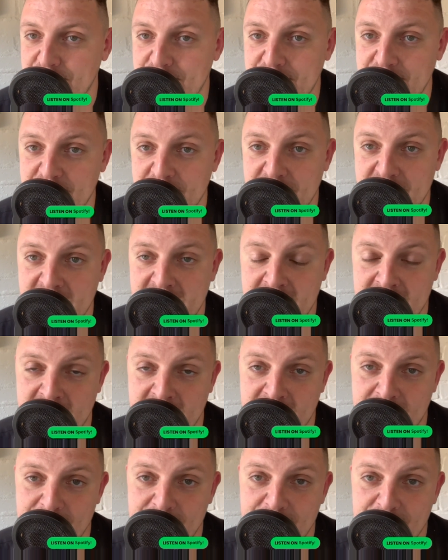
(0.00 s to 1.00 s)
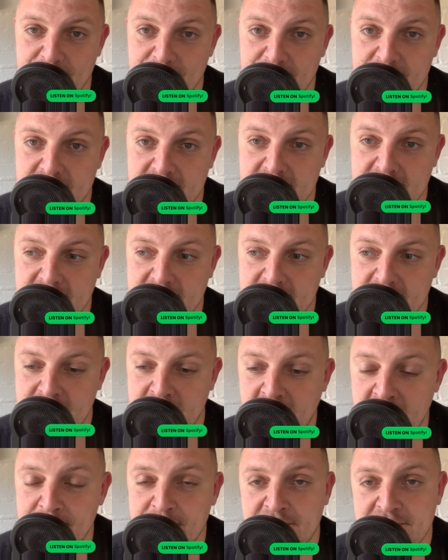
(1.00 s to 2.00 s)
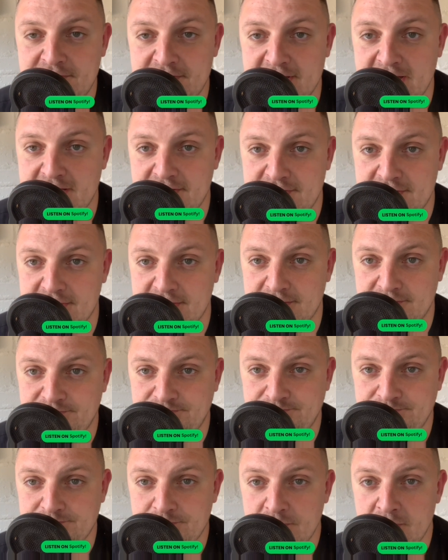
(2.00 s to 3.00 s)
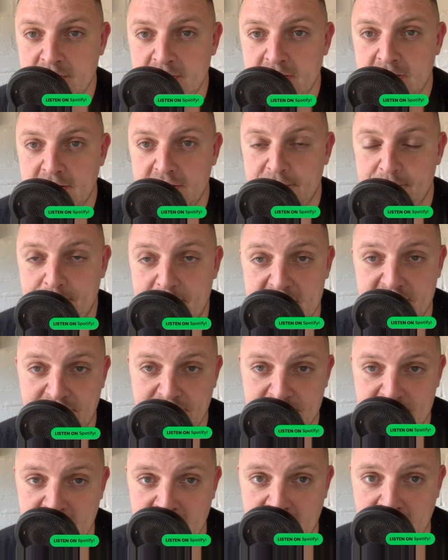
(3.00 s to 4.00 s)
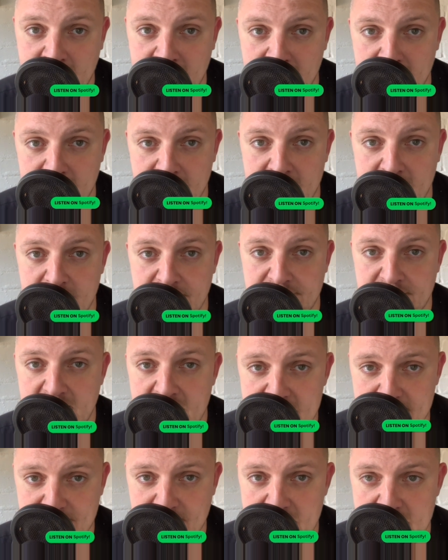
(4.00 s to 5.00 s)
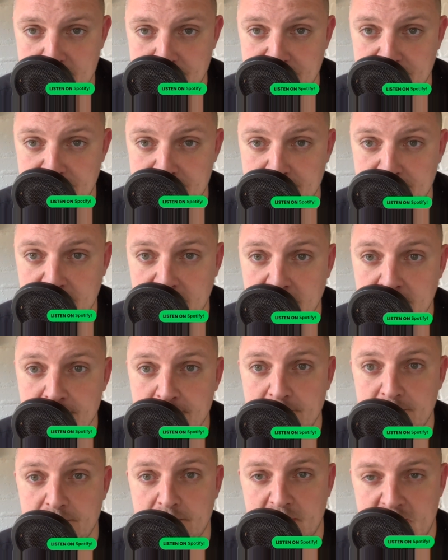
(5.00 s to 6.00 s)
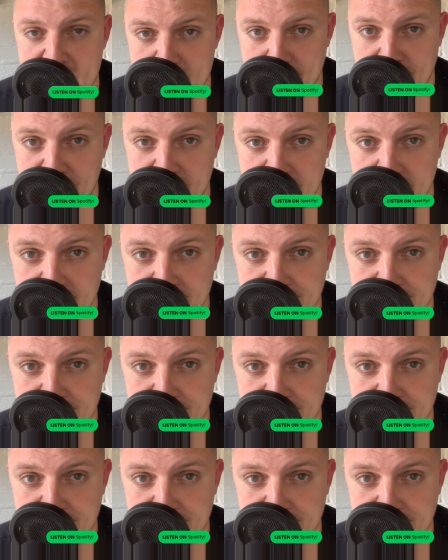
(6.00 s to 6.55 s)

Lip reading: to know then that 9 months later, the best thing that has ever happened to me happened.